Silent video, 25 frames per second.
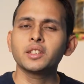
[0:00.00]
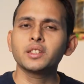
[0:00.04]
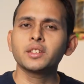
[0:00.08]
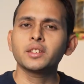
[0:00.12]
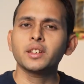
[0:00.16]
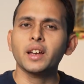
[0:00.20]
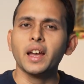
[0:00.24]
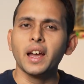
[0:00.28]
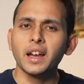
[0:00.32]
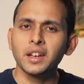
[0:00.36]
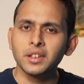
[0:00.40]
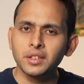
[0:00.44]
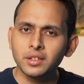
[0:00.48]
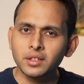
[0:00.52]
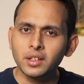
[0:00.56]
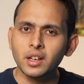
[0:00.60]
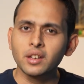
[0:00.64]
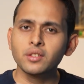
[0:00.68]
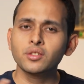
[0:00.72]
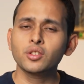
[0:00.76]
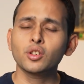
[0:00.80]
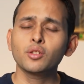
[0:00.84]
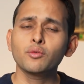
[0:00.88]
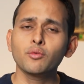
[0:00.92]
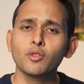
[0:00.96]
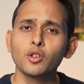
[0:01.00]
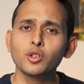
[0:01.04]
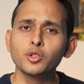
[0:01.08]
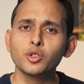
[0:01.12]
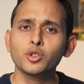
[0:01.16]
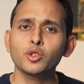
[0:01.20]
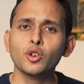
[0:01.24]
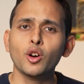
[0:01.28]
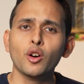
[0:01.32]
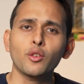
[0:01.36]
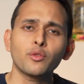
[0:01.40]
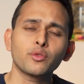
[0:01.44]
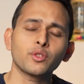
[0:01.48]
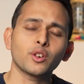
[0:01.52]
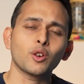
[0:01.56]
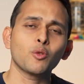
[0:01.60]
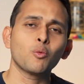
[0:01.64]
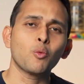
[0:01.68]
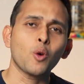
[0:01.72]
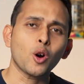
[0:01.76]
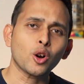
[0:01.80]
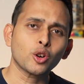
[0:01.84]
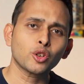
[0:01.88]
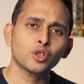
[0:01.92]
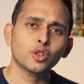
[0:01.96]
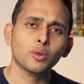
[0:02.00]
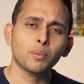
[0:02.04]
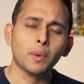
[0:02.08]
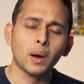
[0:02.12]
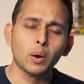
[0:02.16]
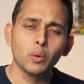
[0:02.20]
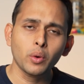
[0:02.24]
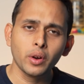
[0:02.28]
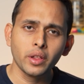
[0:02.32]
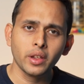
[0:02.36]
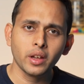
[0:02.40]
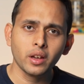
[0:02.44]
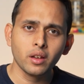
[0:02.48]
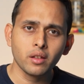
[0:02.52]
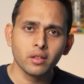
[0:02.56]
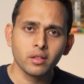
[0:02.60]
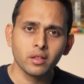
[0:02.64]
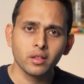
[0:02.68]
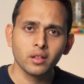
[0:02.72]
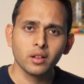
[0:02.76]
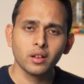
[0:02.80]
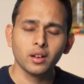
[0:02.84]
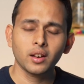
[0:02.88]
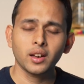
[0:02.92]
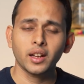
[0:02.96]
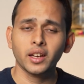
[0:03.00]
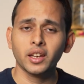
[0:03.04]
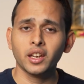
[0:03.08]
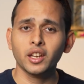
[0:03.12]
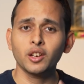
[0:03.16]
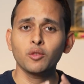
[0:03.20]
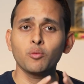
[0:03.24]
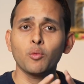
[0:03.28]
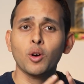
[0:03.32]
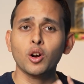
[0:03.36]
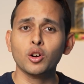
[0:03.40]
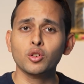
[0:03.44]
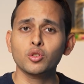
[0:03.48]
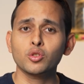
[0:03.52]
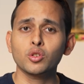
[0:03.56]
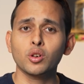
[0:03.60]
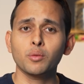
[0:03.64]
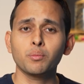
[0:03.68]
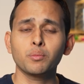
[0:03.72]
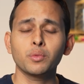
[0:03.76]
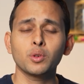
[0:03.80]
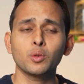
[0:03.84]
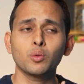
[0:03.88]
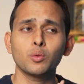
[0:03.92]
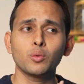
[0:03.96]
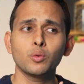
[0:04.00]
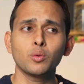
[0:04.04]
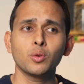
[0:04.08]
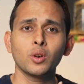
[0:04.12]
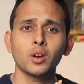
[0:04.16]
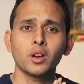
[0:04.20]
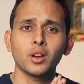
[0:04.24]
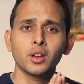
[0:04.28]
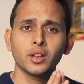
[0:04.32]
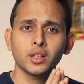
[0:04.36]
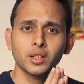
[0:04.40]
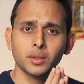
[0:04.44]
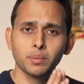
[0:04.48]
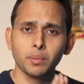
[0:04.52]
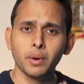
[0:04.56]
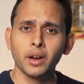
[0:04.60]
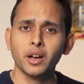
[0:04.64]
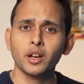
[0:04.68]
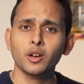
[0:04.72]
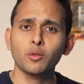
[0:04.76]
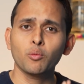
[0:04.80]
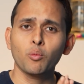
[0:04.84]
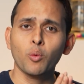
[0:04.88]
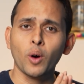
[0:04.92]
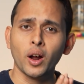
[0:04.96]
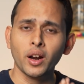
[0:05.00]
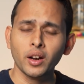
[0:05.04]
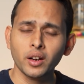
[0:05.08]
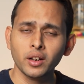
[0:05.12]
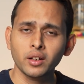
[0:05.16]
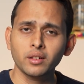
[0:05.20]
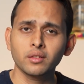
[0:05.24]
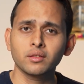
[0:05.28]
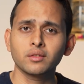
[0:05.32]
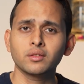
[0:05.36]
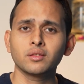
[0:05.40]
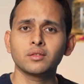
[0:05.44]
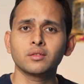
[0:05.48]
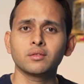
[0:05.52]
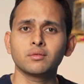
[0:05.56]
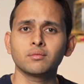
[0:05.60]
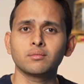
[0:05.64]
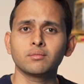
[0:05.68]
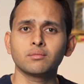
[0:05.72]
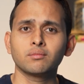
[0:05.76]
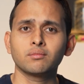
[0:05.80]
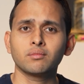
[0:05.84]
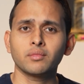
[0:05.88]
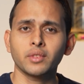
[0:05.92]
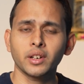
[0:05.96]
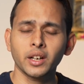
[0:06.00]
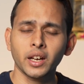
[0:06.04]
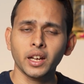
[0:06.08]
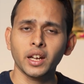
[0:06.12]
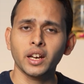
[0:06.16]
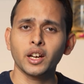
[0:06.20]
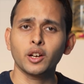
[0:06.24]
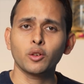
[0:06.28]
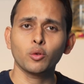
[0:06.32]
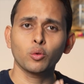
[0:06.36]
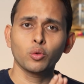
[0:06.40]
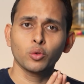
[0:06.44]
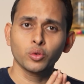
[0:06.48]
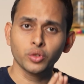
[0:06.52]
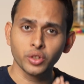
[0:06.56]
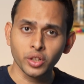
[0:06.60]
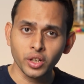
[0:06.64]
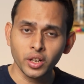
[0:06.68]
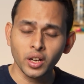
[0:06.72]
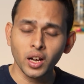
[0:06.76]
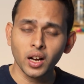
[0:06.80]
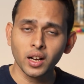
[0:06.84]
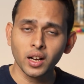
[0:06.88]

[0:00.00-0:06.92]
is the extension version of a workshop, I would say. Like in workshop, you spend 1 day, 2 to 3